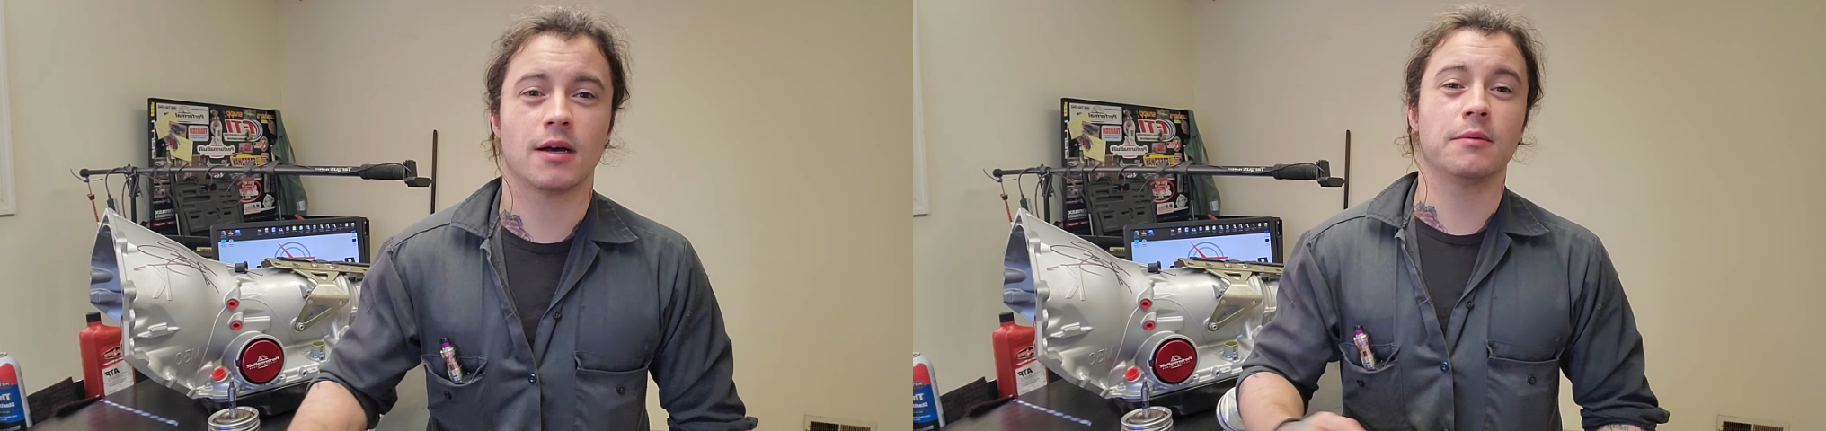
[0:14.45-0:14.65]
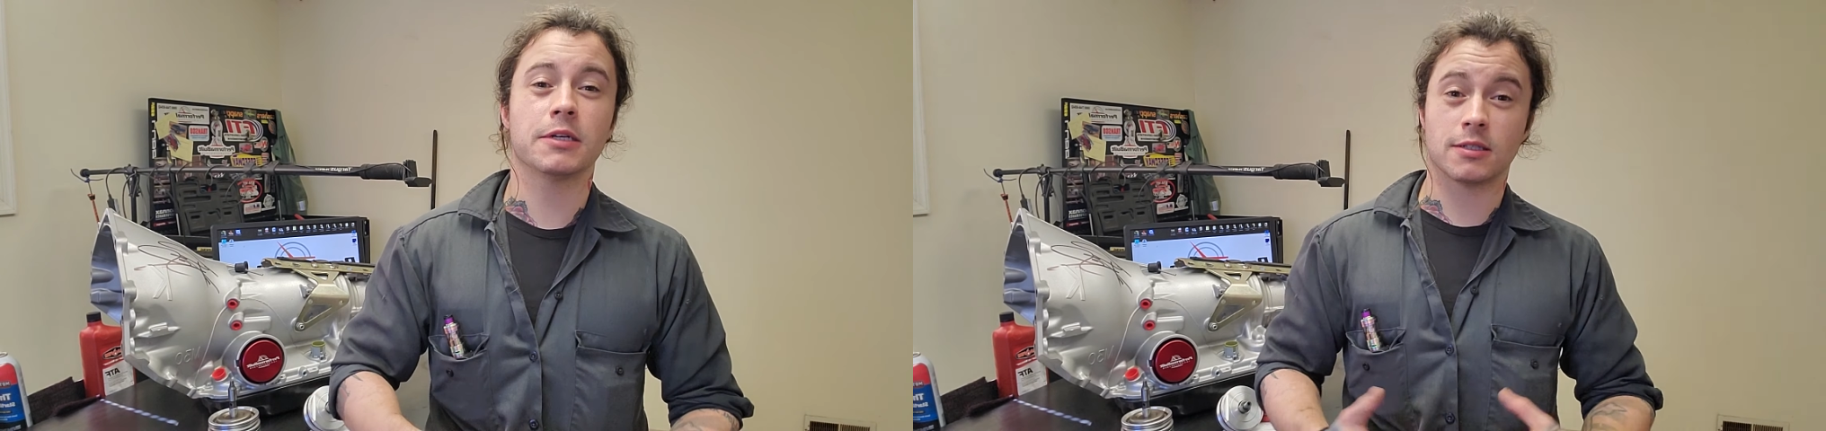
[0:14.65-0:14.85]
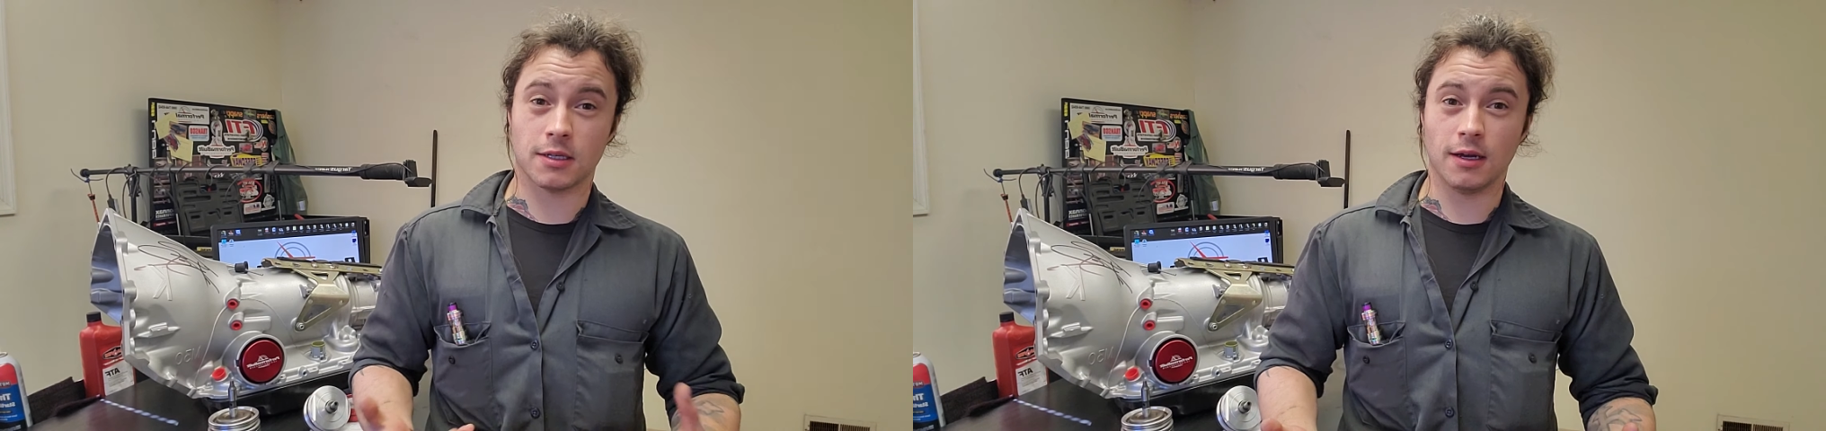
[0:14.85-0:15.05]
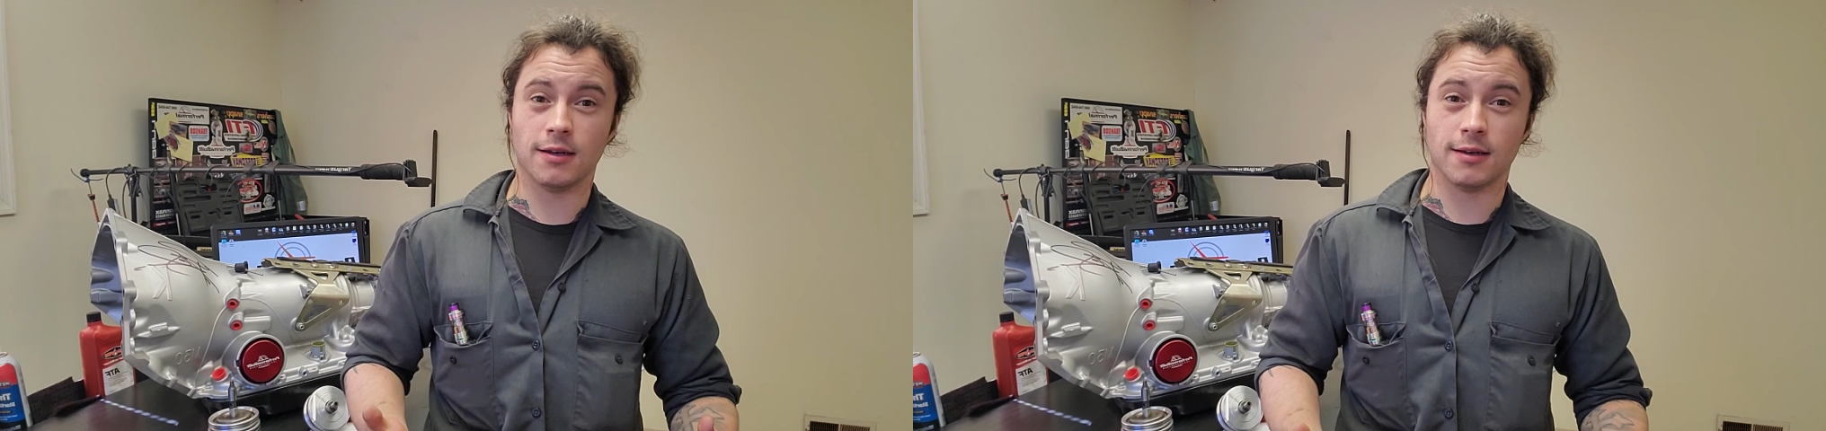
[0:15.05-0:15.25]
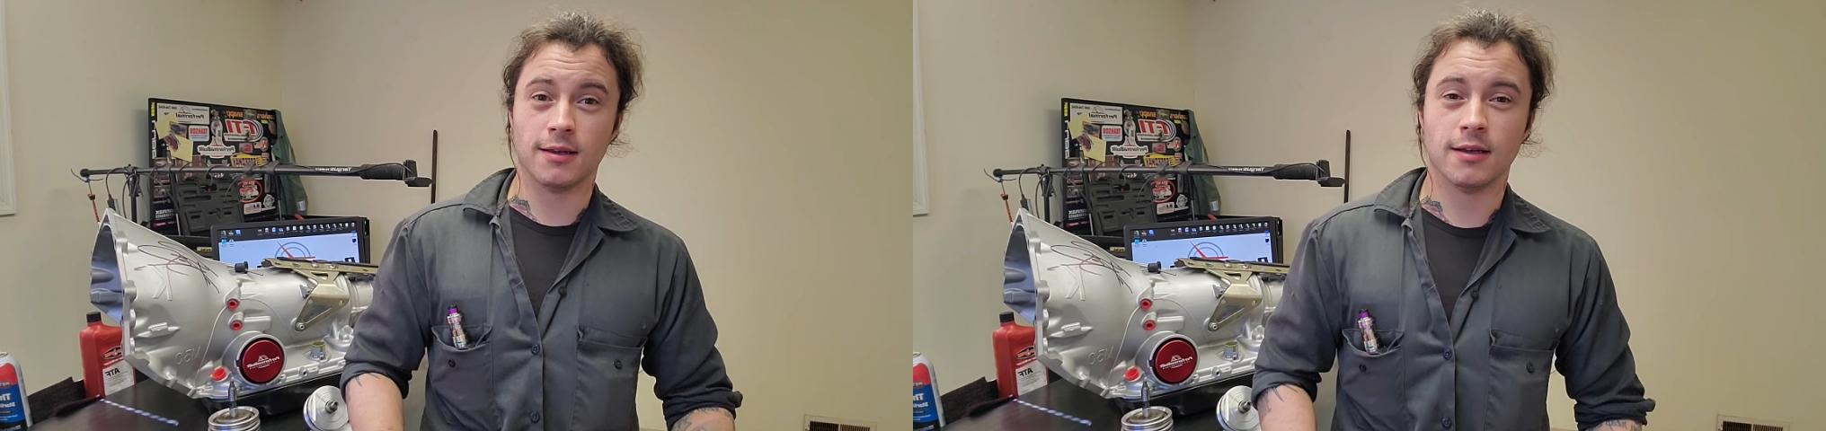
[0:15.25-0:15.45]
I'm
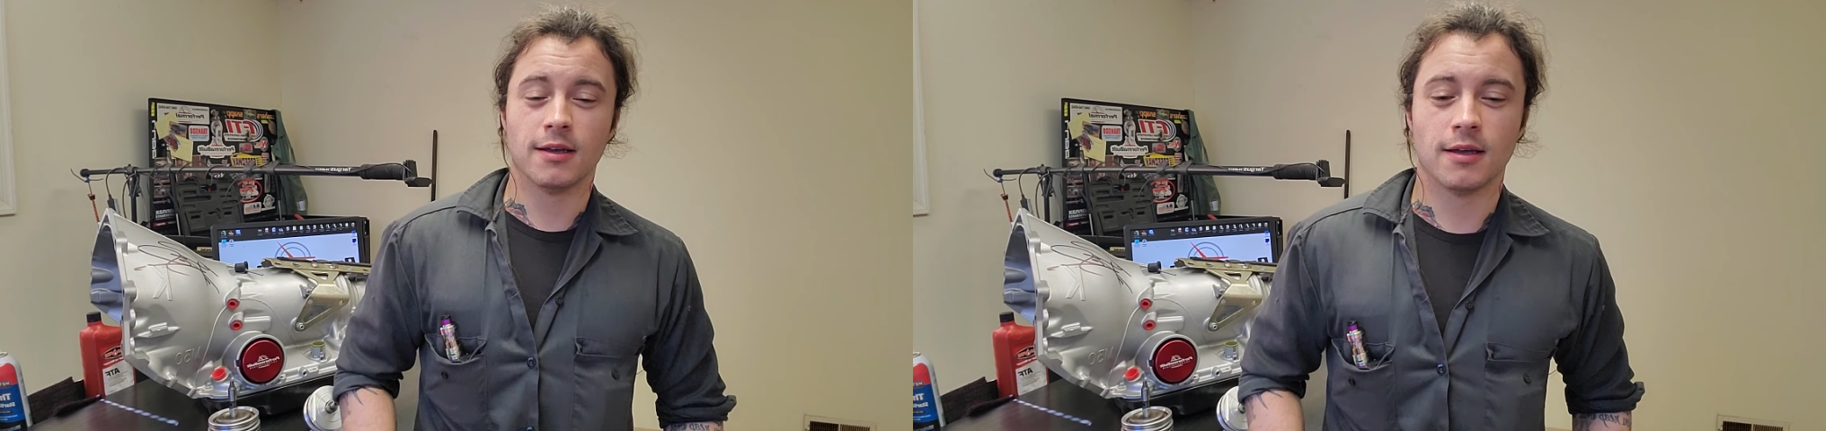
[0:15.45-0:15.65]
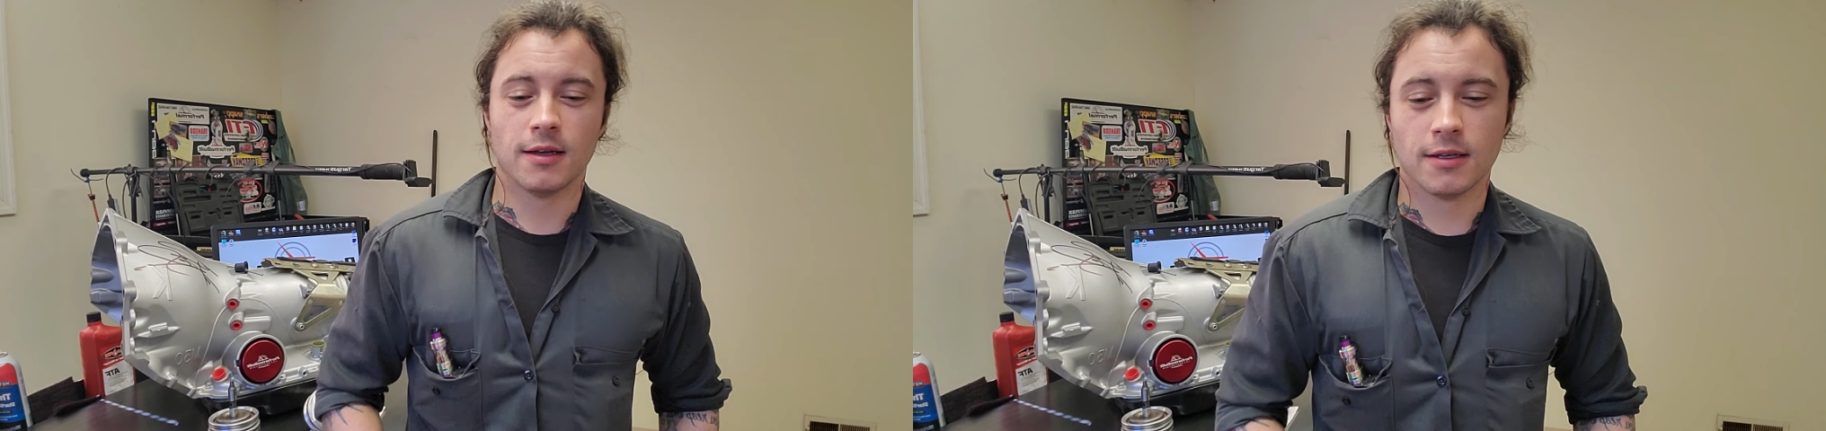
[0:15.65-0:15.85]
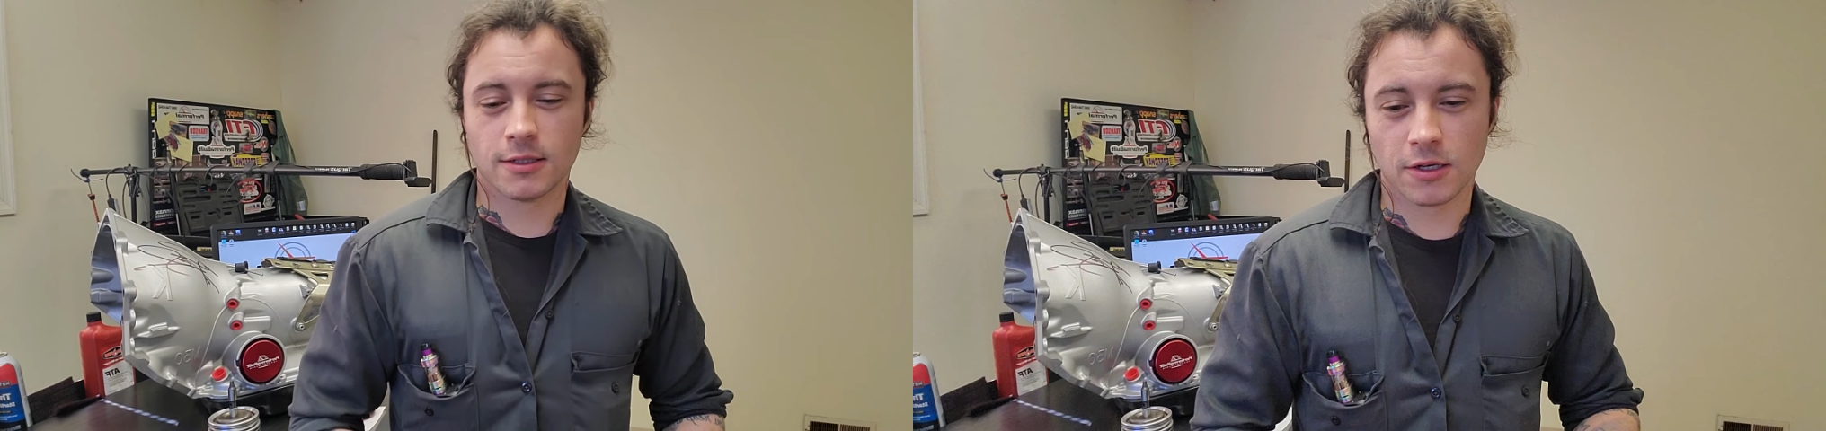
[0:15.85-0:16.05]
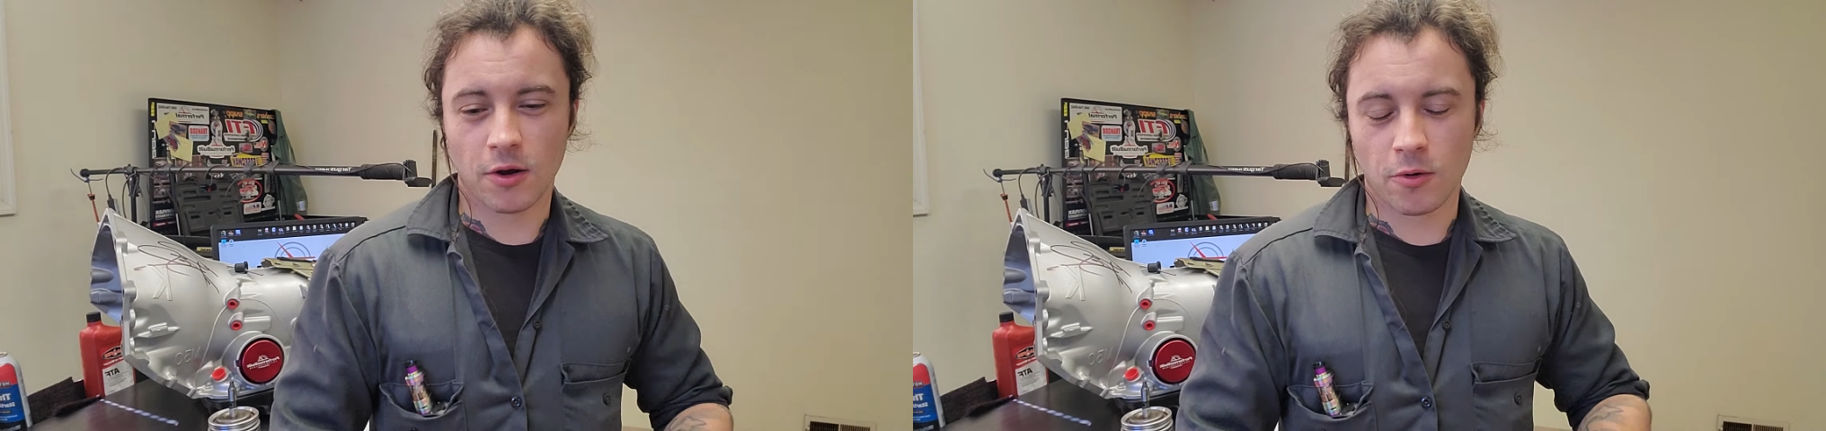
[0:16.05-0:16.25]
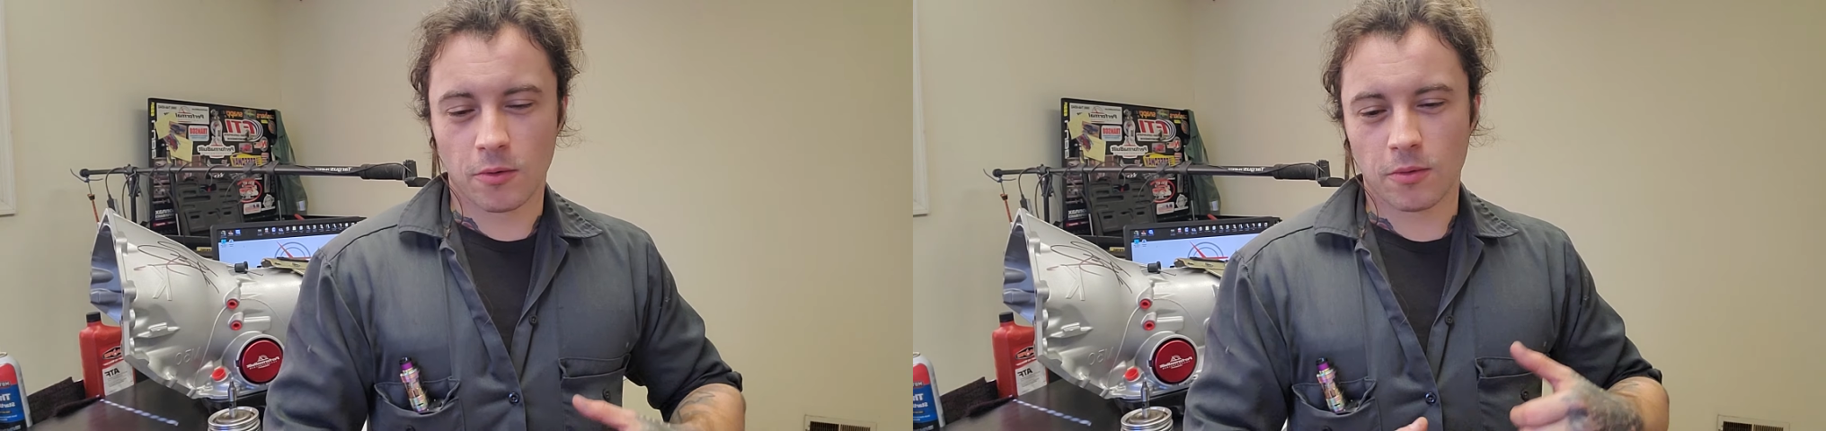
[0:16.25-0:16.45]
excited.
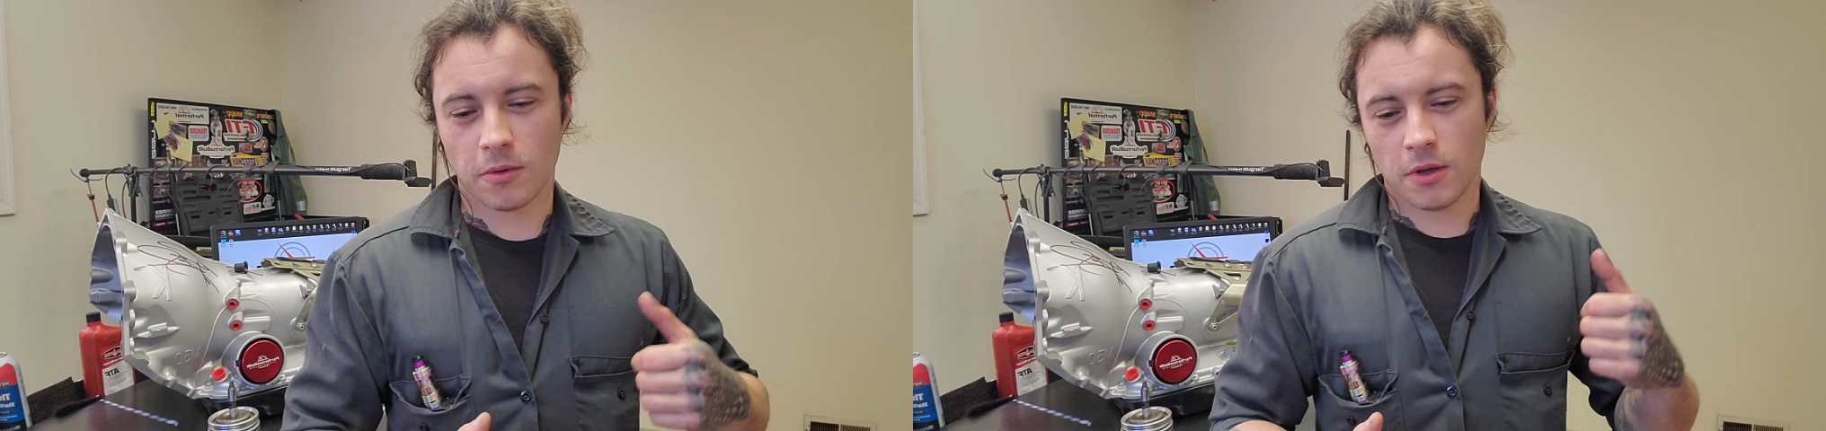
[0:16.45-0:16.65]
So,